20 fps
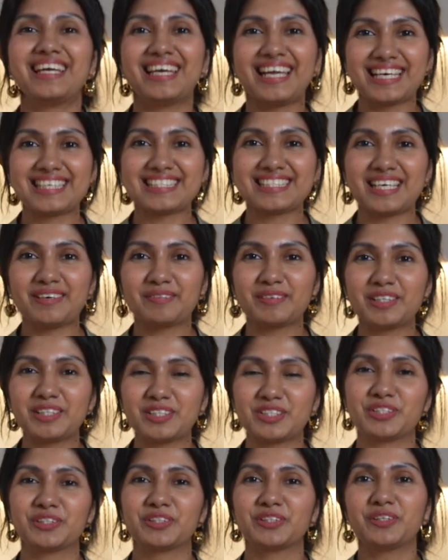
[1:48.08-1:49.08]
Next, I'm going
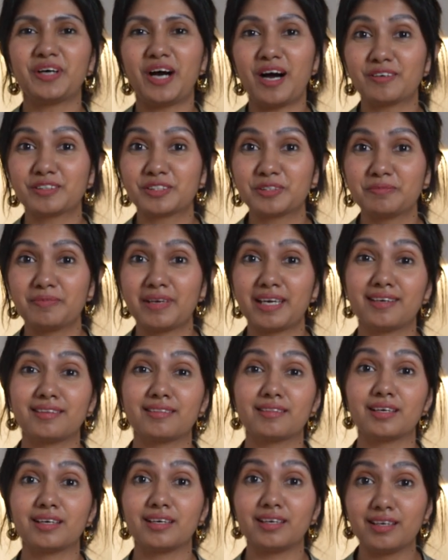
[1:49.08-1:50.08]
to show you how to
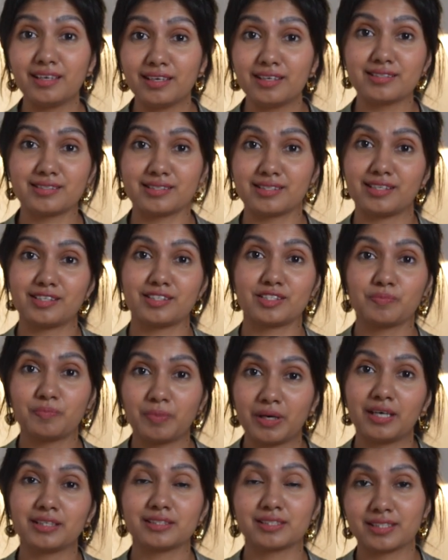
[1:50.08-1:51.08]
make the easiest
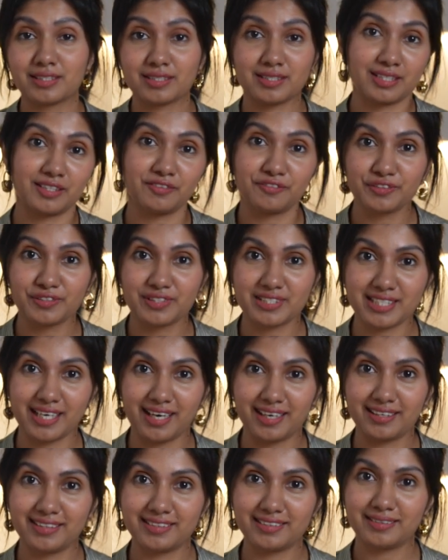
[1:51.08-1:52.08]
pasta seafood
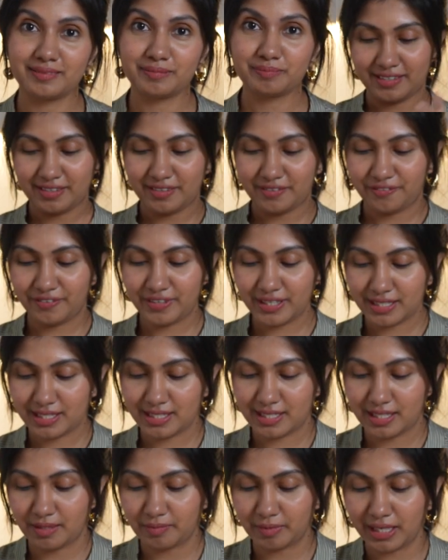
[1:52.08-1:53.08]
salad.
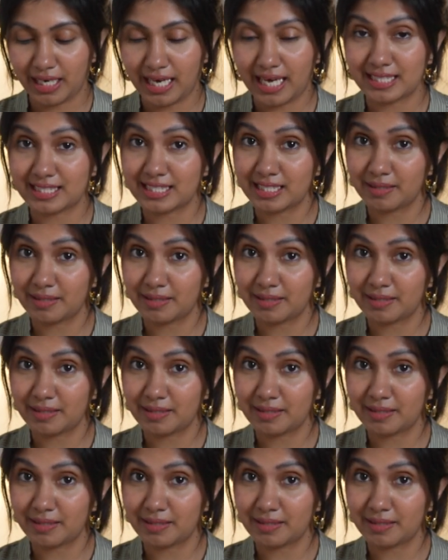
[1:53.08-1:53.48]
First, I'm going to add